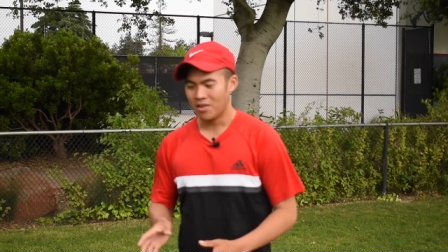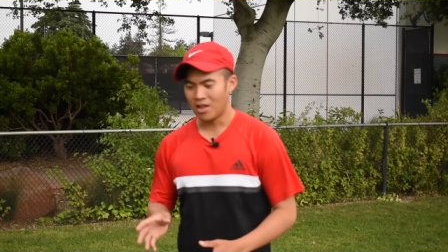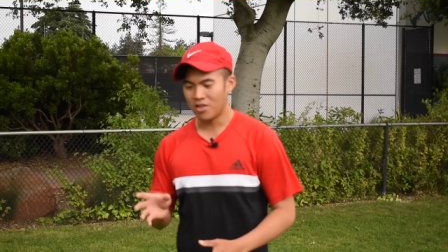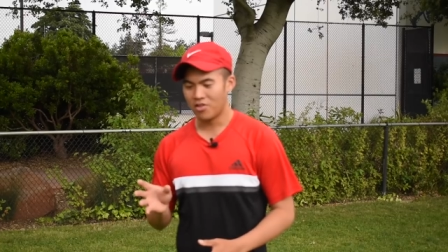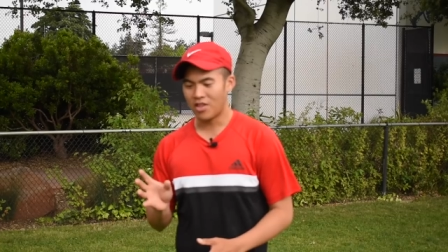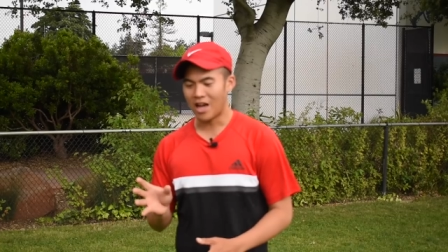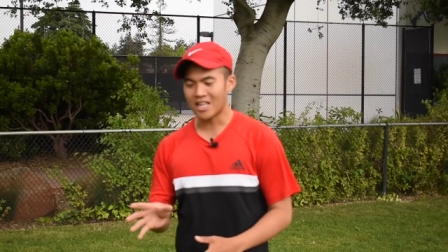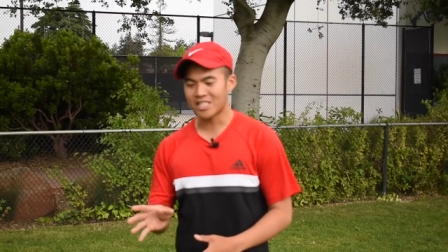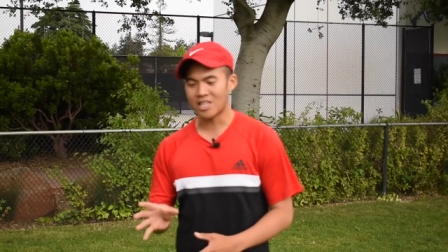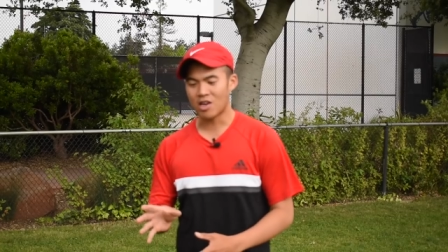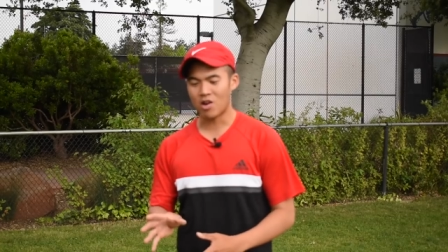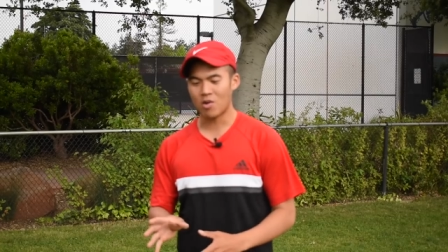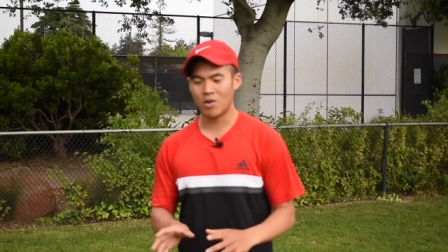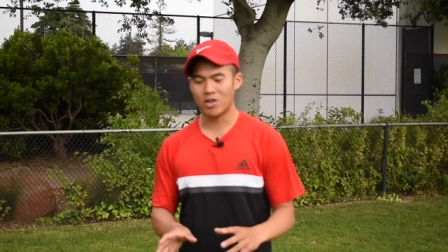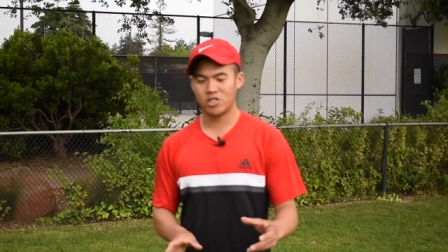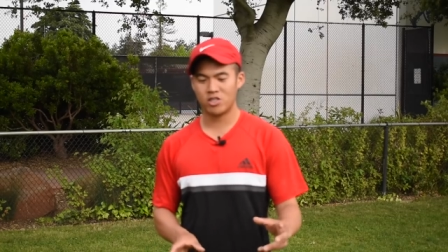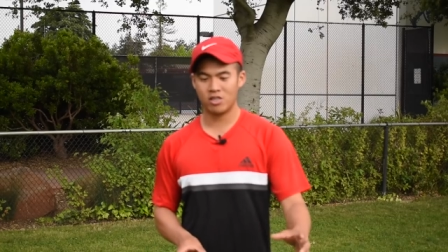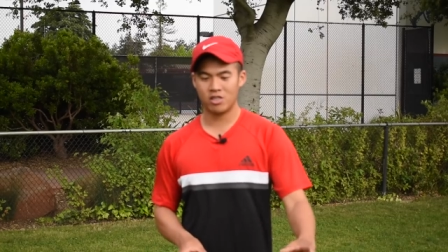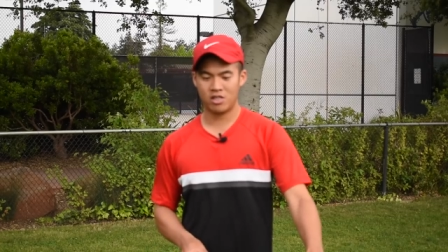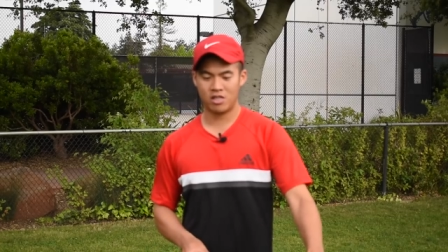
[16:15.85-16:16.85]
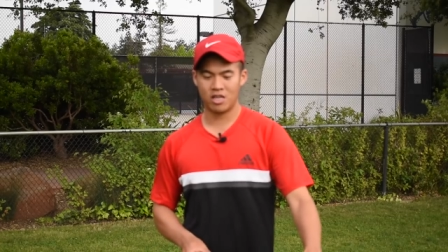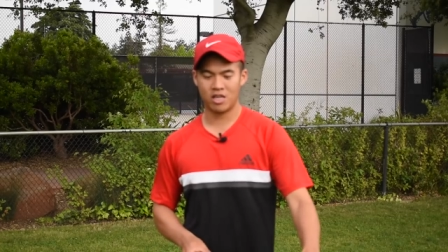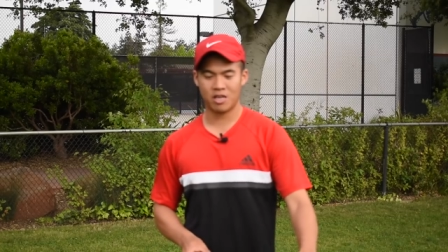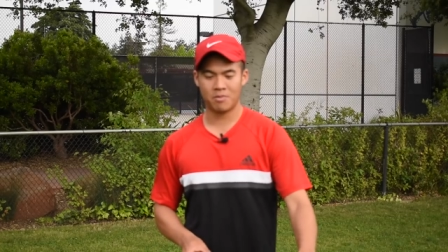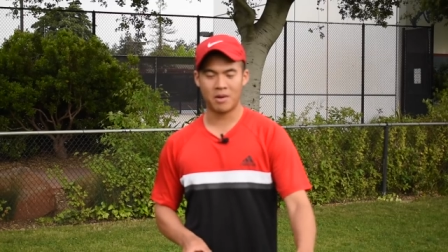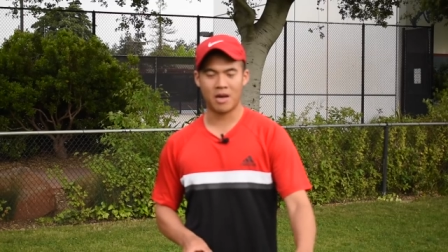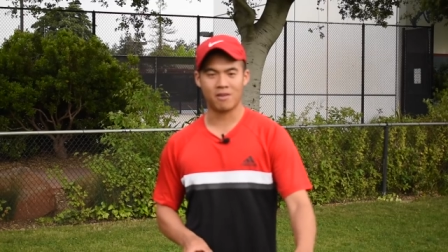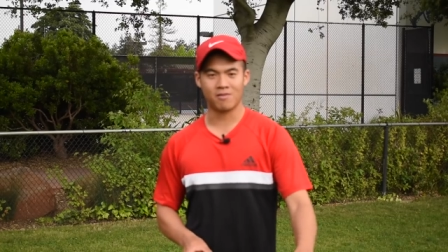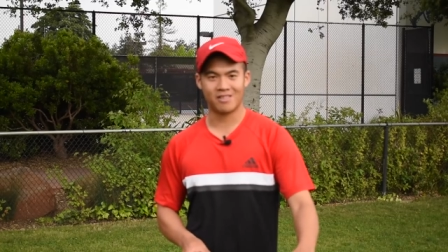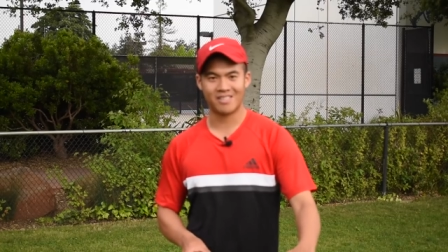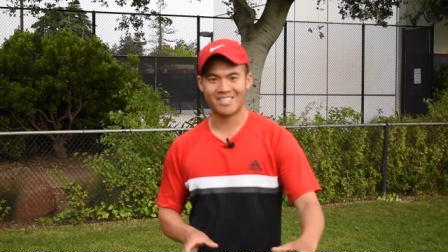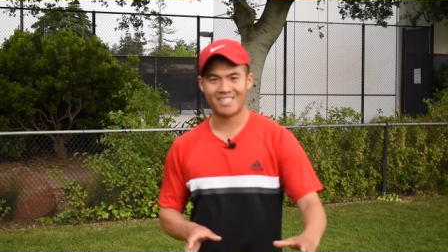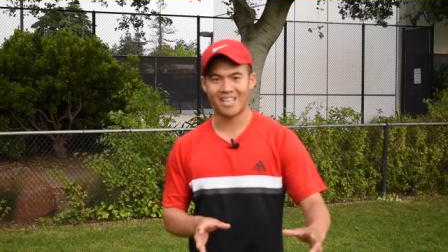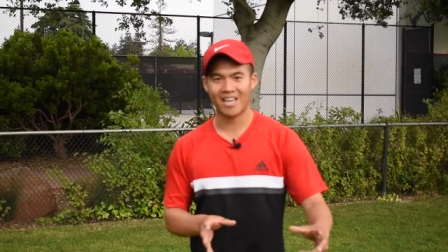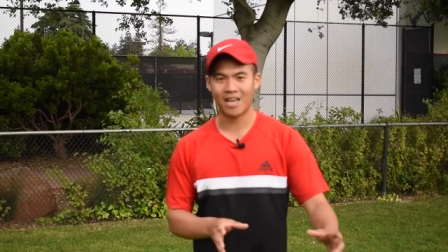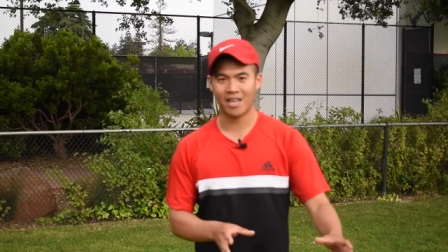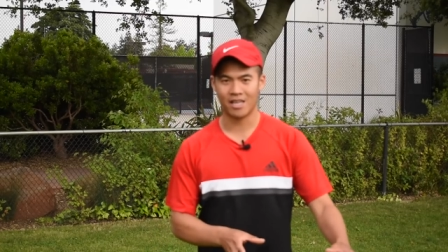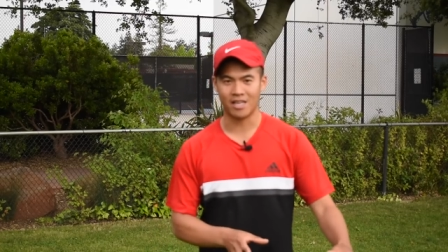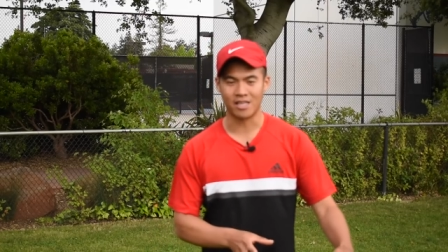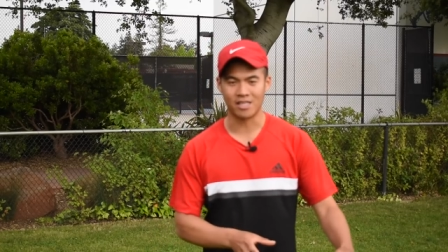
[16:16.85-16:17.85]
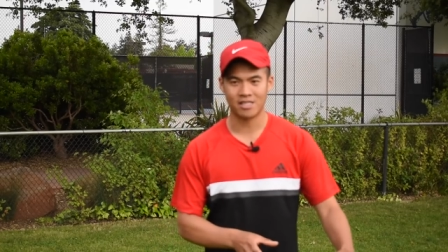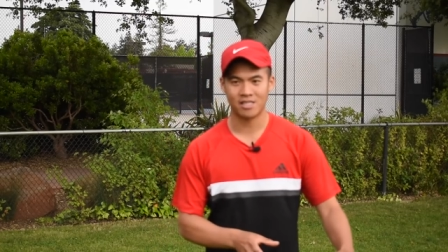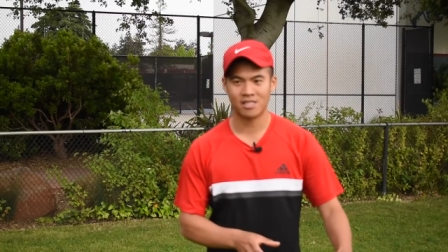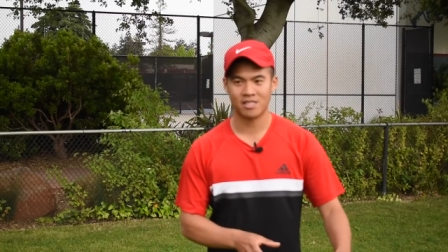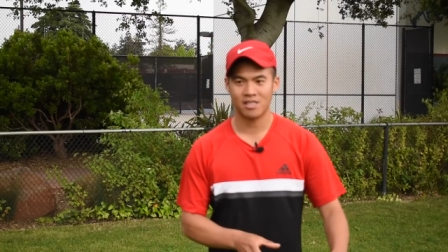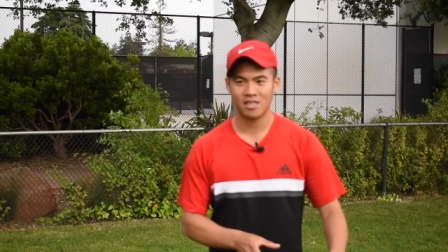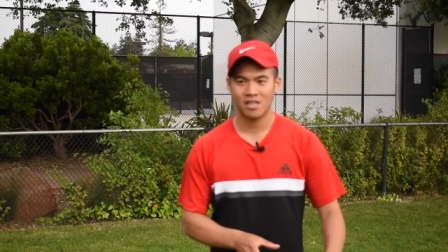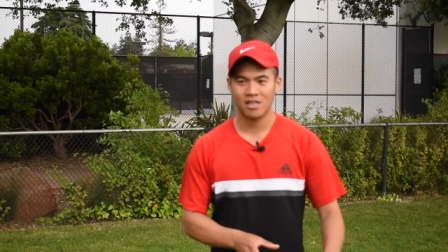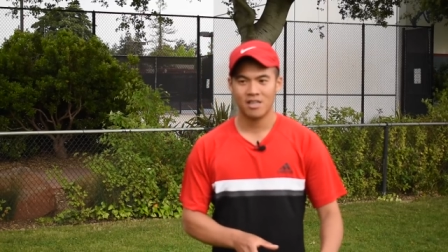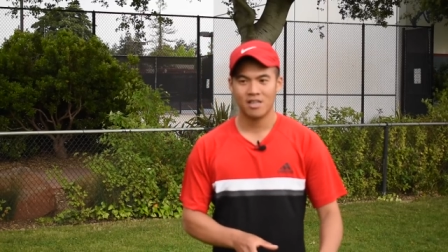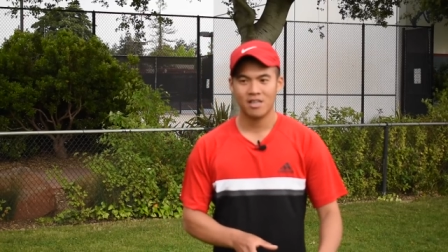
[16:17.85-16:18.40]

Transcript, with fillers: And that's how I want you to think about tennis.